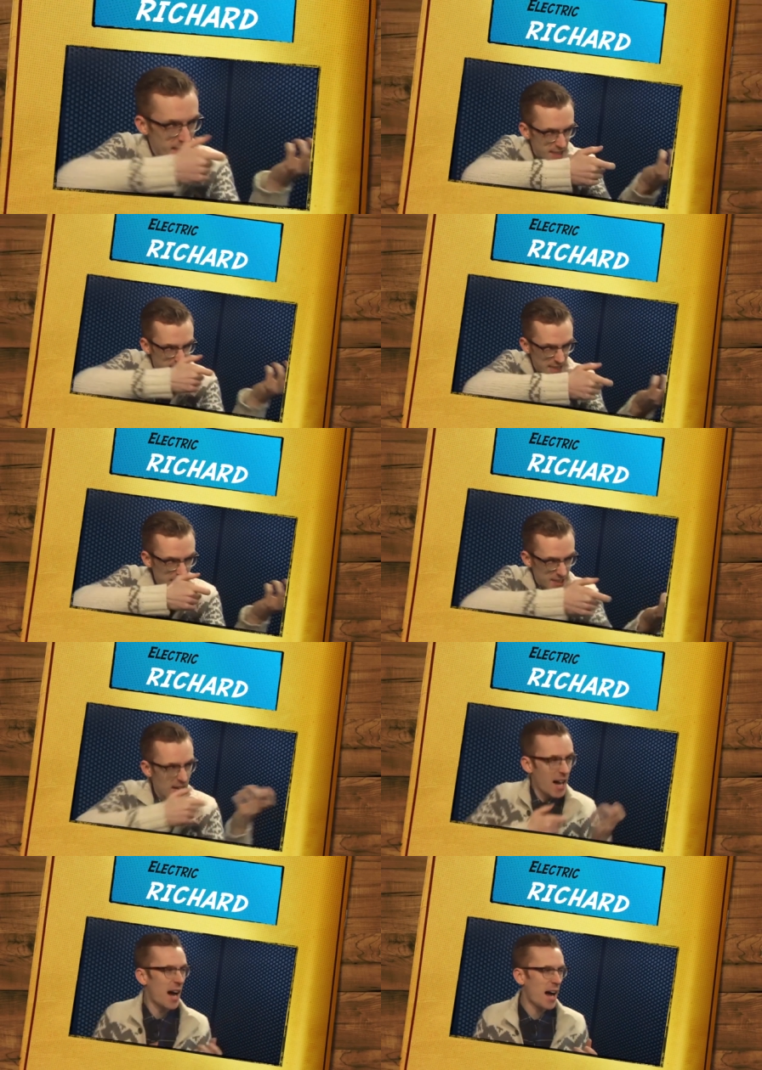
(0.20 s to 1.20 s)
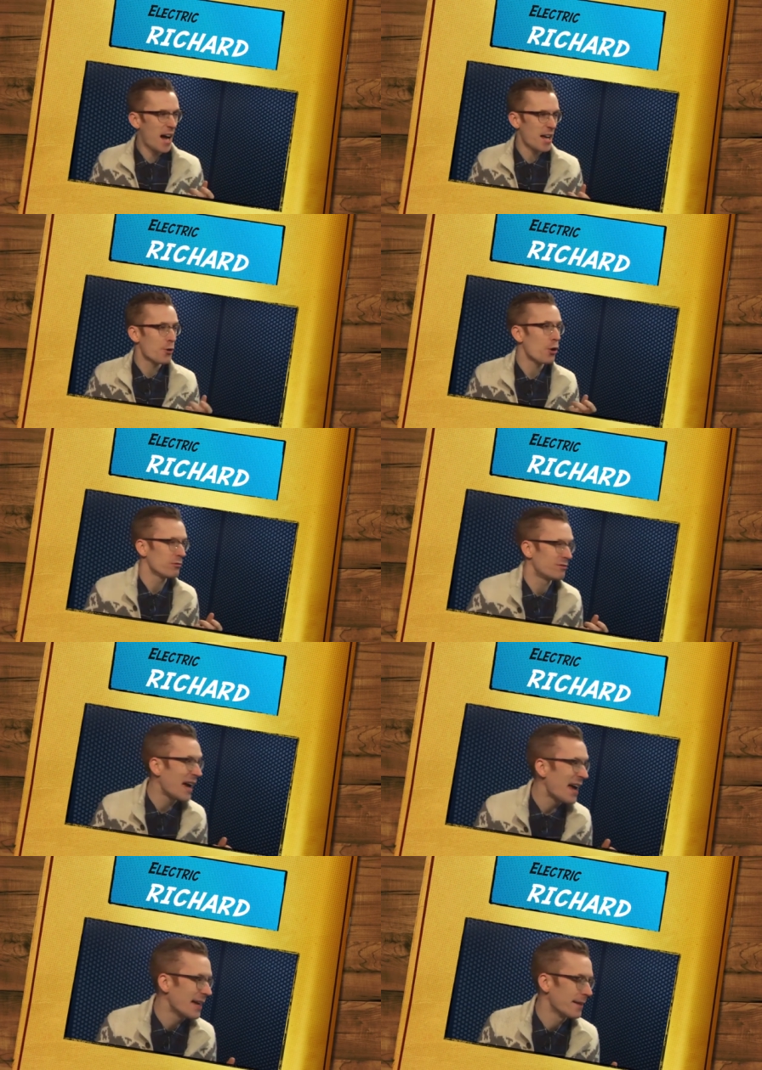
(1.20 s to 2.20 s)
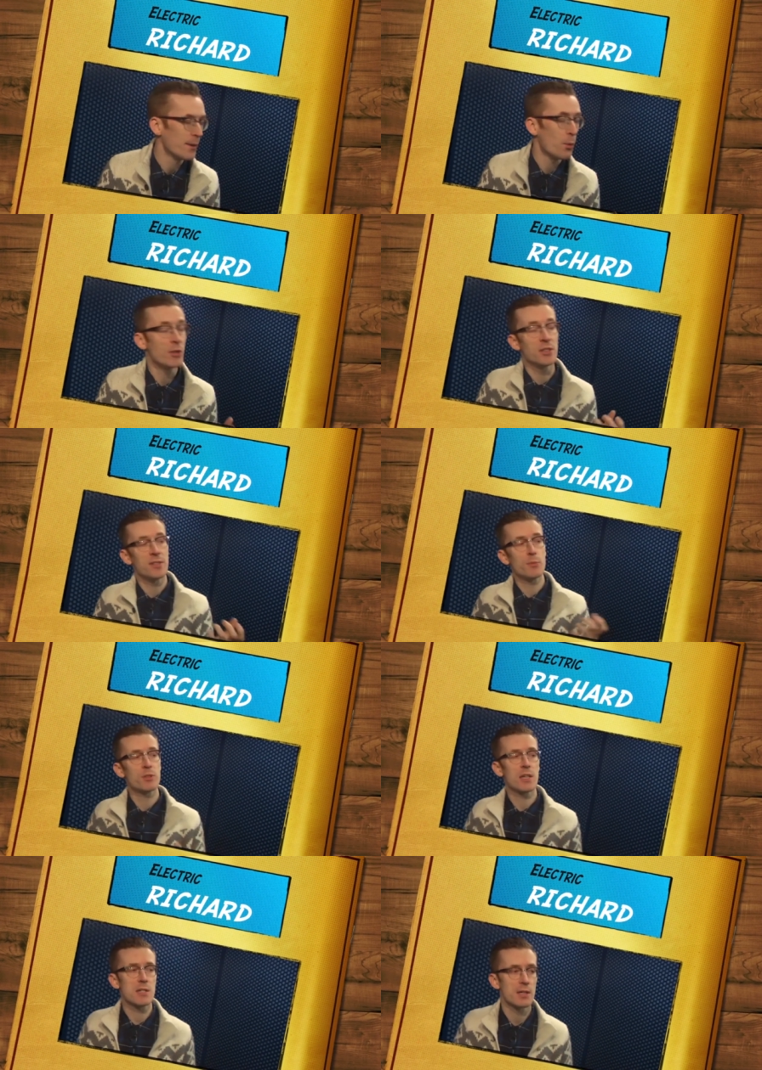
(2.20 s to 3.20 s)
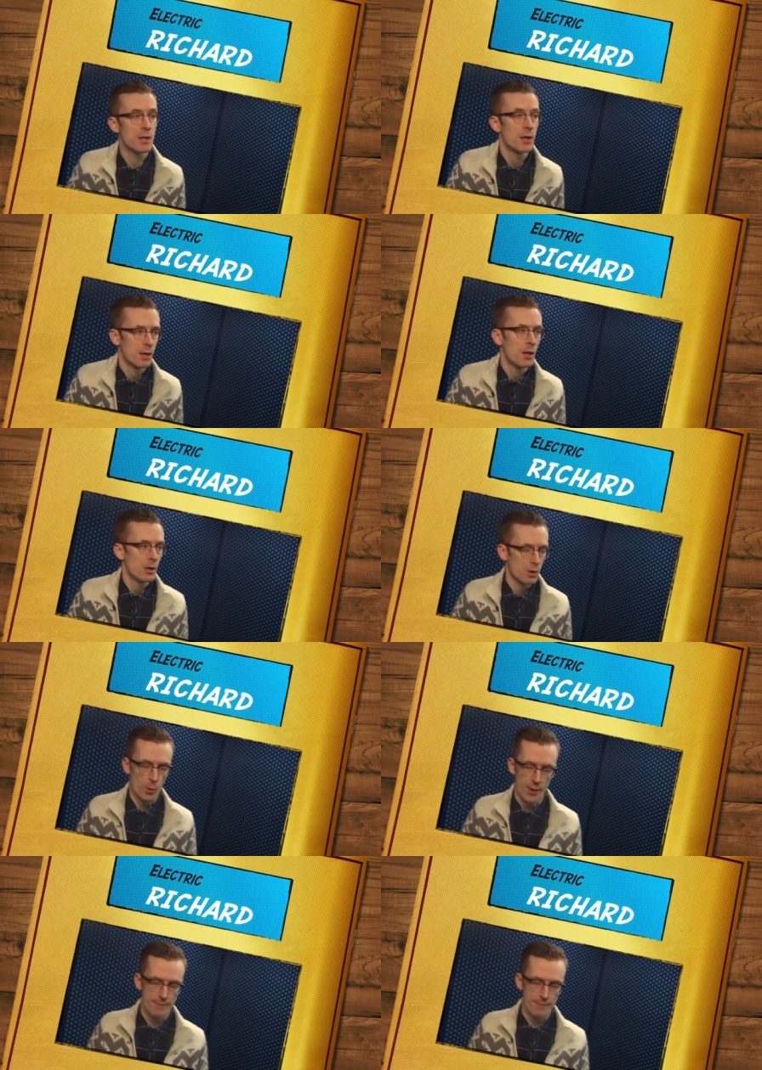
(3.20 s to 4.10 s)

digga, digga, digga, haha, you're all dead. And what I just did was actually quite